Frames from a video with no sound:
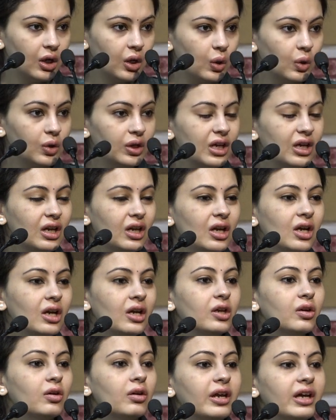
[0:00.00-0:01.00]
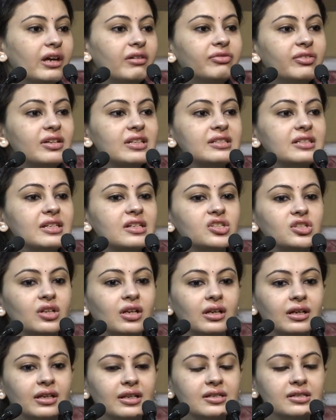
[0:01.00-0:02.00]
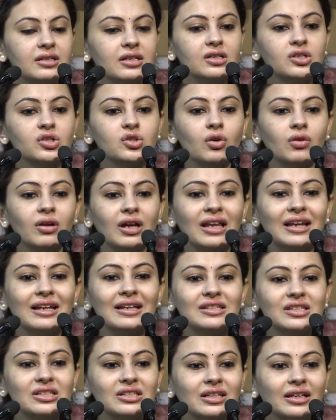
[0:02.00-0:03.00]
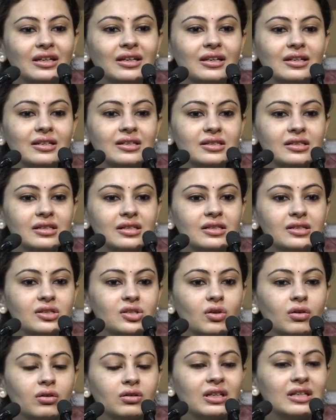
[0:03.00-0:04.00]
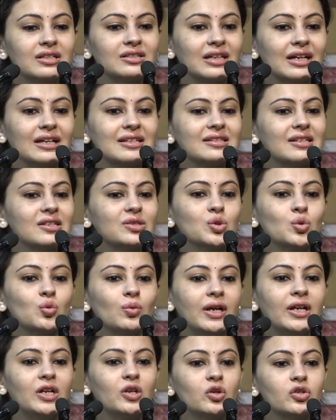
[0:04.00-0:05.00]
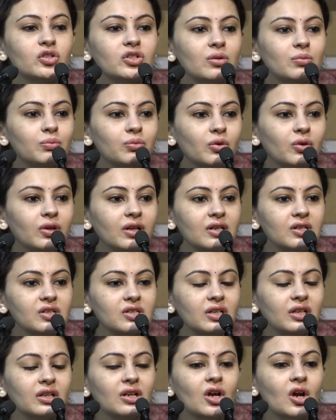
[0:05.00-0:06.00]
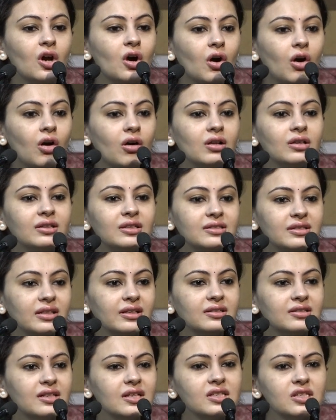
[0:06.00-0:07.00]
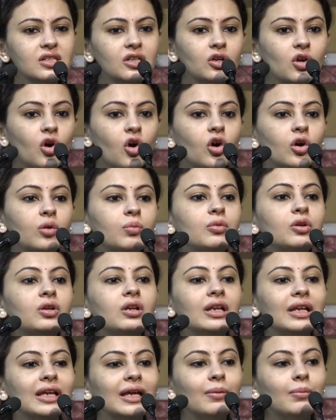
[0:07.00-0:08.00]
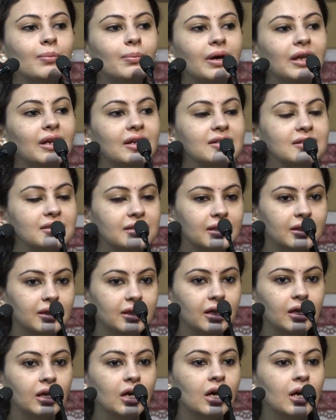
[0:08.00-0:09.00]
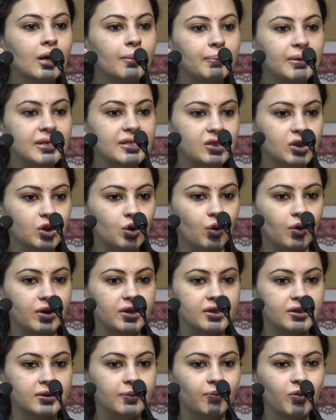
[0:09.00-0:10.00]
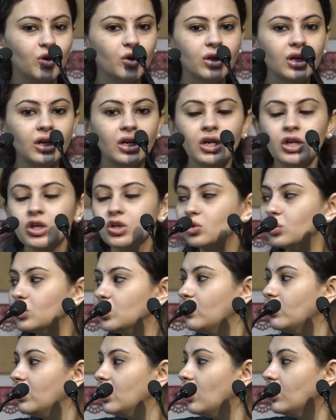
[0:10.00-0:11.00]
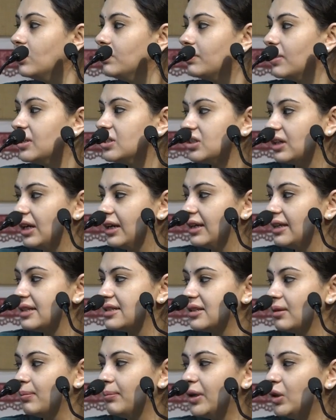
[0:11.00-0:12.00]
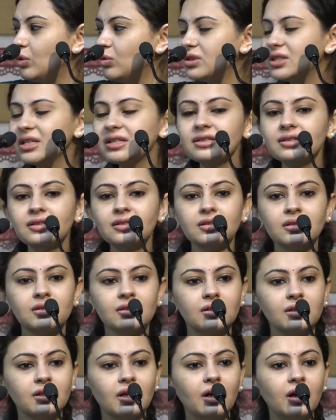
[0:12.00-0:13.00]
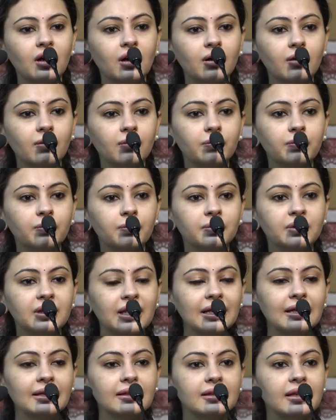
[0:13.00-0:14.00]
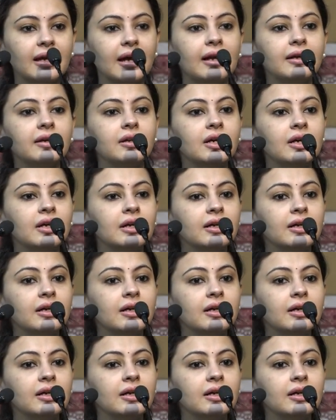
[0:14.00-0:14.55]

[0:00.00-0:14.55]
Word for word: Okay, your FSH increases, your LH decreases, your there's excessive androgen production, all these things, just an hormonal imbalance in the PCOS. Okay, so you will not much understand, but you just uh, think that